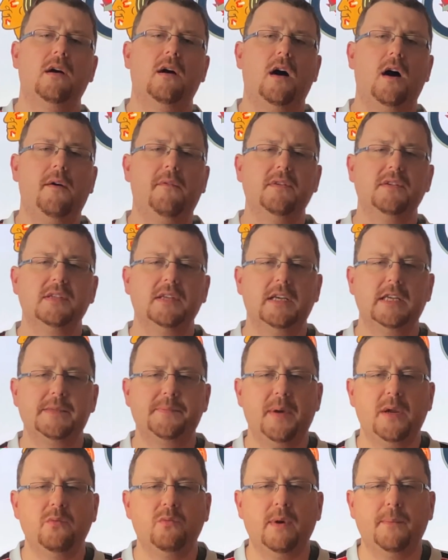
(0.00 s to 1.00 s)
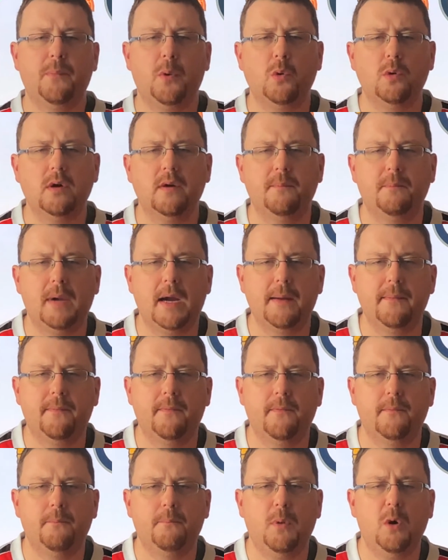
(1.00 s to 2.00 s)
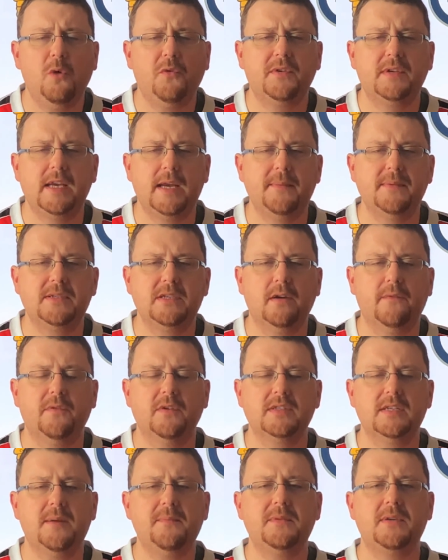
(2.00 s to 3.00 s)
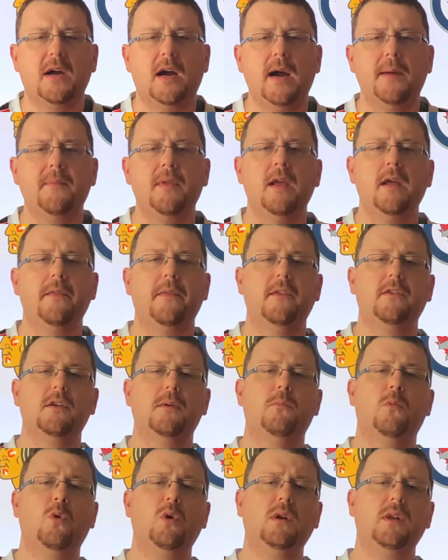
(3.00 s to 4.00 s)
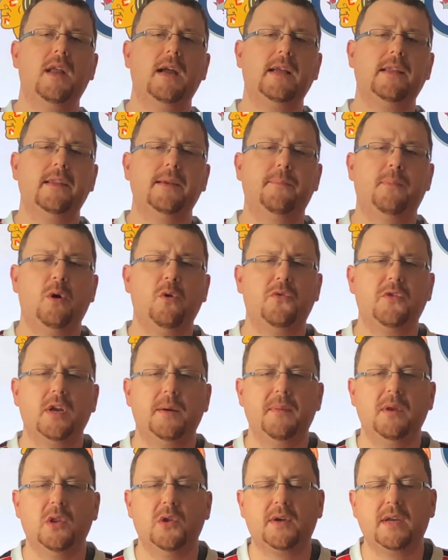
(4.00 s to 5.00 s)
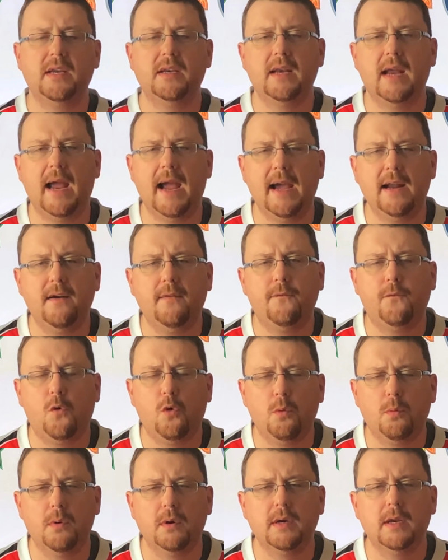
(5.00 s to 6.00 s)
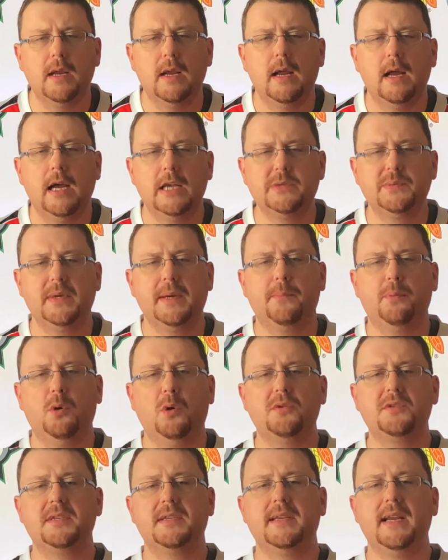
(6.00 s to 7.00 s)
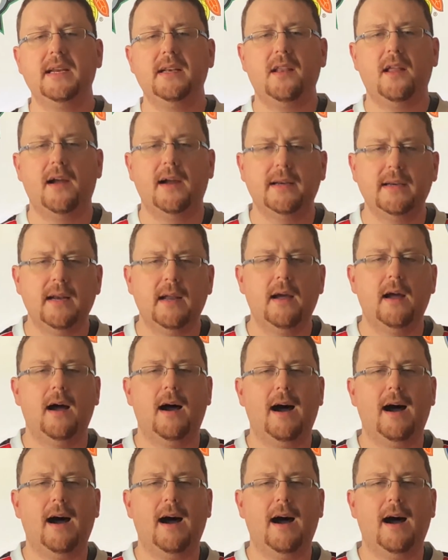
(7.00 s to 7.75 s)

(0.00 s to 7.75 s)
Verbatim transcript: Obviously, it's been reported by both teams here for some time that they're more likely both going to be looking to add a forward as we approach the deadline